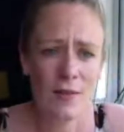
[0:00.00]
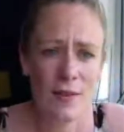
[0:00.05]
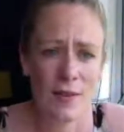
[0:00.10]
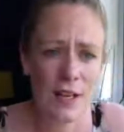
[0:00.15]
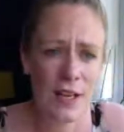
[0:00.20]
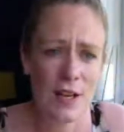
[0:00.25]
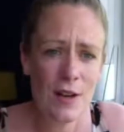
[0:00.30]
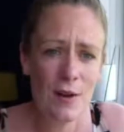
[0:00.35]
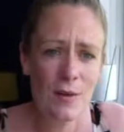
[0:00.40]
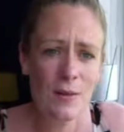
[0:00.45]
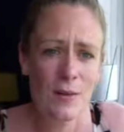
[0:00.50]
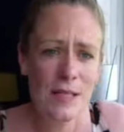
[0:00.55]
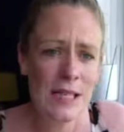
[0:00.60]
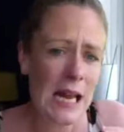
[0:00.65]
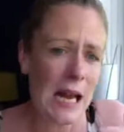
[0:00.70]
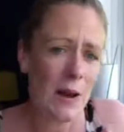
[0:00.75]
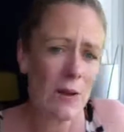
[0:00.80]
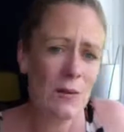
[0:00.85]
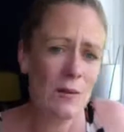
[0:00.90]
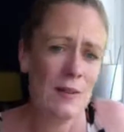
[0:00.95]
you know,
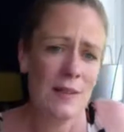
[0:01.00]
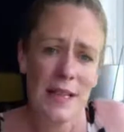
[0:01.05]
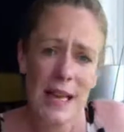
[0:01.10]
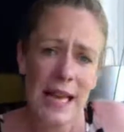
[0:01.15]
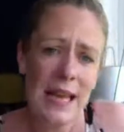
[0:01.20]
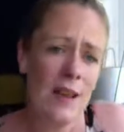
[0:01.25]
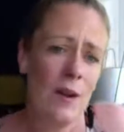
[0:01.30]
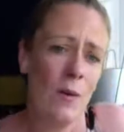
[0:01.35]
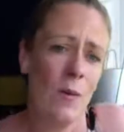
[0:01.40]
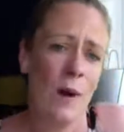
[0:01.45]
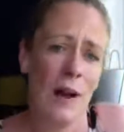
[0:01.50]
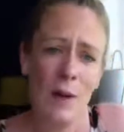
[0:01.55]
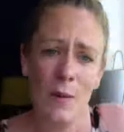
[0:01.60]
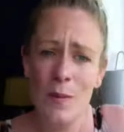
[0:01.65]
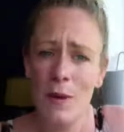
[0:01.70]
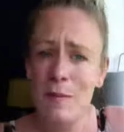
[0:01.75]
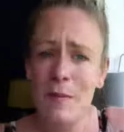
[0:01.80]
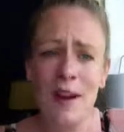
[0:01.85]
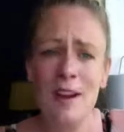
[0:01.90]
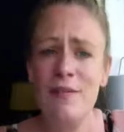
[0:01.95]
down here where
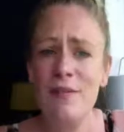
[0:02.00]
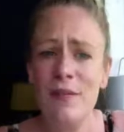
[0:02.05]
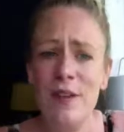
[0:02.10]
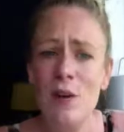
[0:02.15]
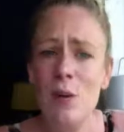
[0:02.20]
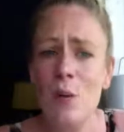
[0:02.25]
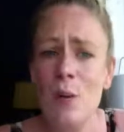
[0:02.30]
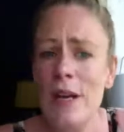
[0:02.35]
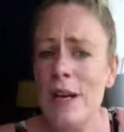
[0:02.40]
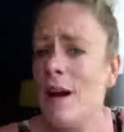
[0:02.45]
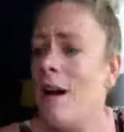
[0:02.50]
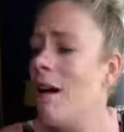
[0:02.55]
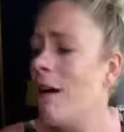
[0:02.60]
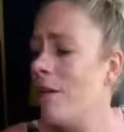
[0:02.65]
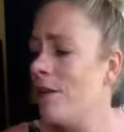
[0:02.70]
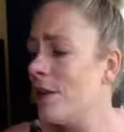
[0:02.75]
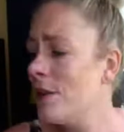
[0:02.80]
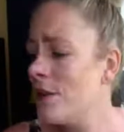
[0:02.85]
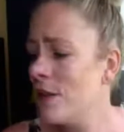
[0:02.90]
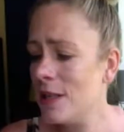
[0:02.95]
we might feel we
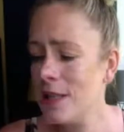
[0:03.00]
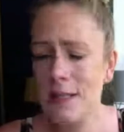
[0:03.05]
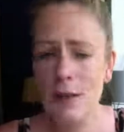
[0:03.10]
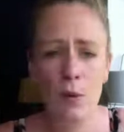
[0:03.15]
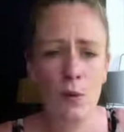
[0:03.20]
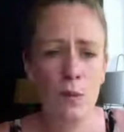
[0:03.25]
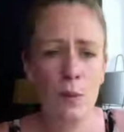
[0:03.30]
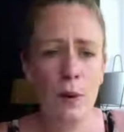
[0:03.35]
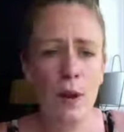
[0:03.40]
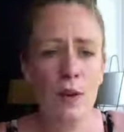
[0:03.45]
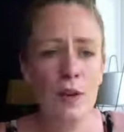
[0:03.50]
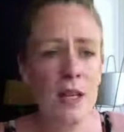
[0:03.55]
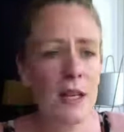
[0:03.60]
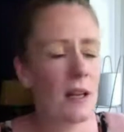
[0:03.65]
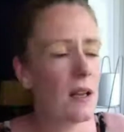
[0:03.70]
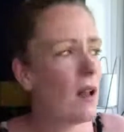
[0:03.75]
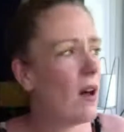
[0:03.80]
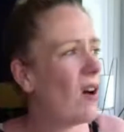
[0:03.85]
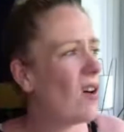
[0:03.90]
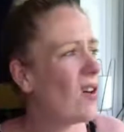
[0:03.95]
are and just sort of
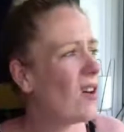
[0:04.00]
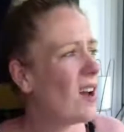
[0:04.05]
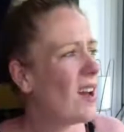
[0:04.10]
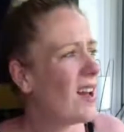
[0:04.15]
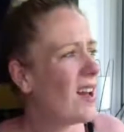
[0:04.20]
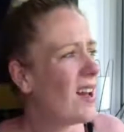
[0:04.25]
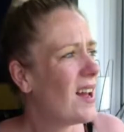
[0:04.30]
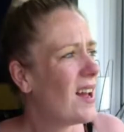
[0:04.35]
plodding along